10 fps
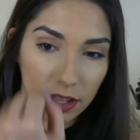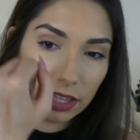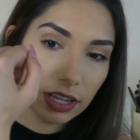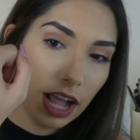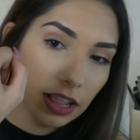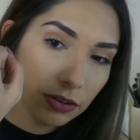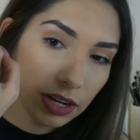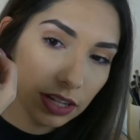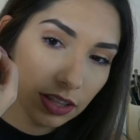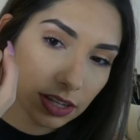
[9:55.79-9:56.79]
The
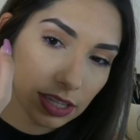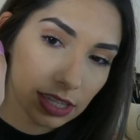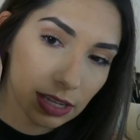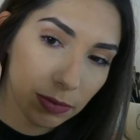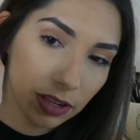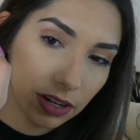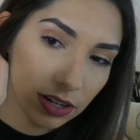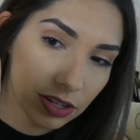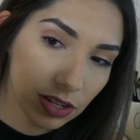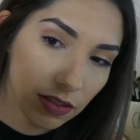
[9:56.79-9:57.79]
coloring looks similar
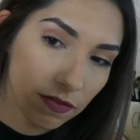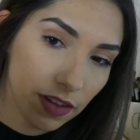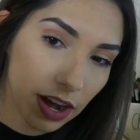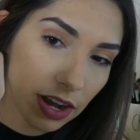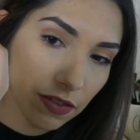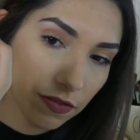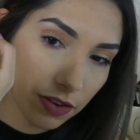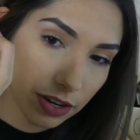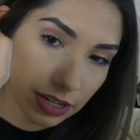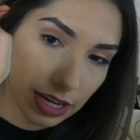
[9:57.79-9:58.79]
to the very
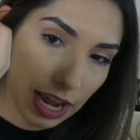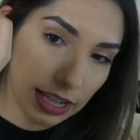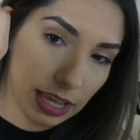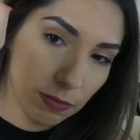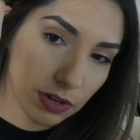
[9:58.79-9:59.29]
first highlight,